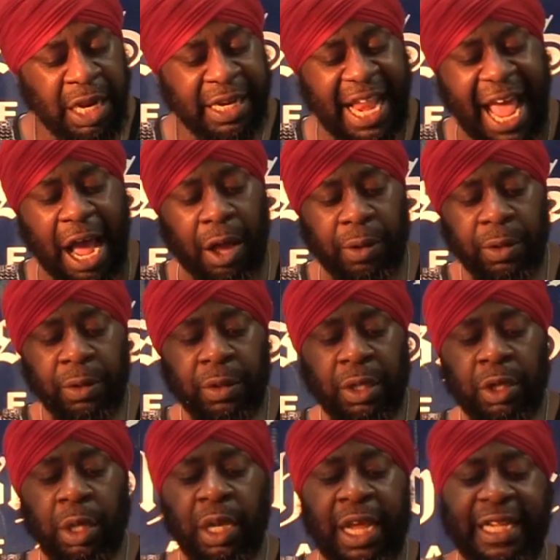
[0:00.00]
Now,
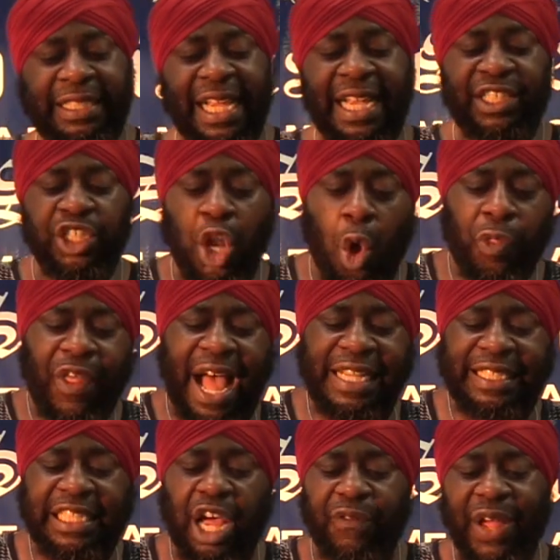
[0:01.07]
it says, know
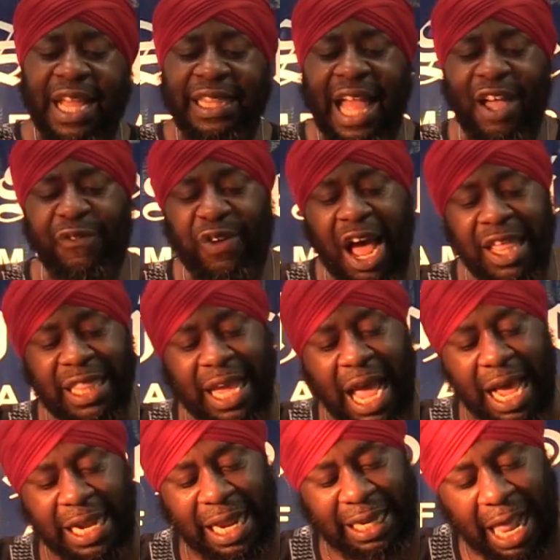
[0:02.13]
thyself and thy Father
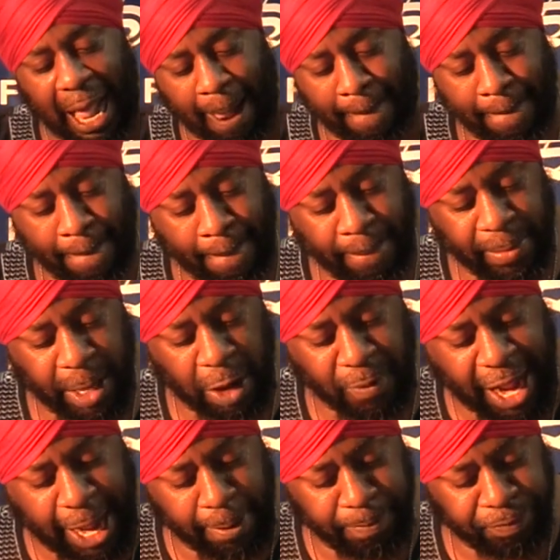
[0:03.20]
God Allah,
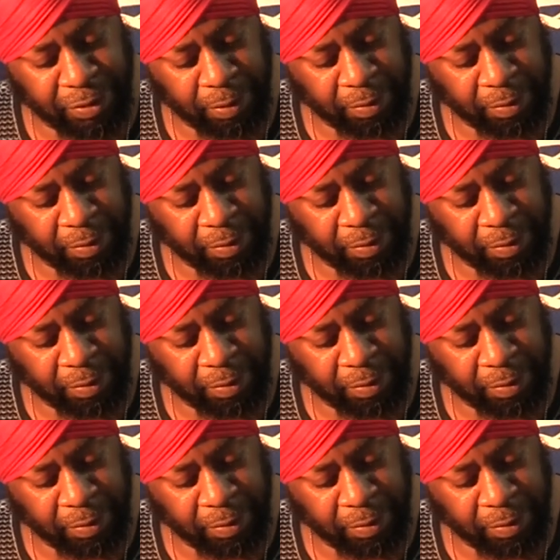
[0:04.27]
right?